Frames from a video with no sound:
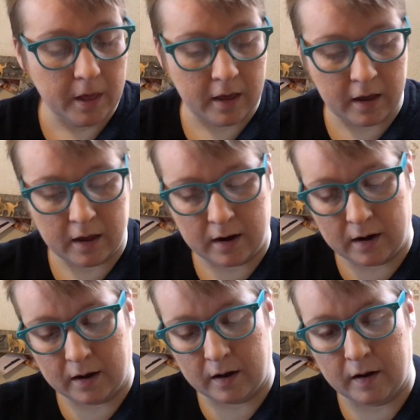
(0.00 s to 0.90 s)
And
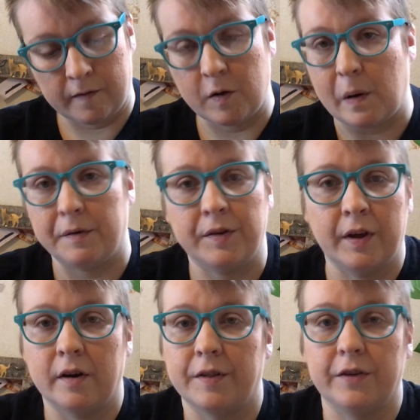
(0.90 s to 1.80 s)
a few hours
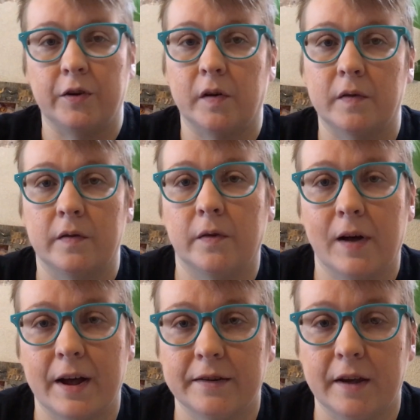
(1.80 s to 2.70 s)
later, they sold for full
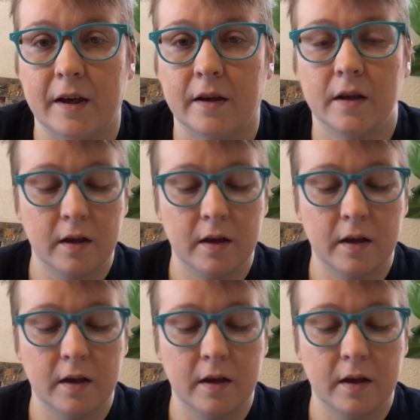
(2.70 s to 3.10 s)
asking.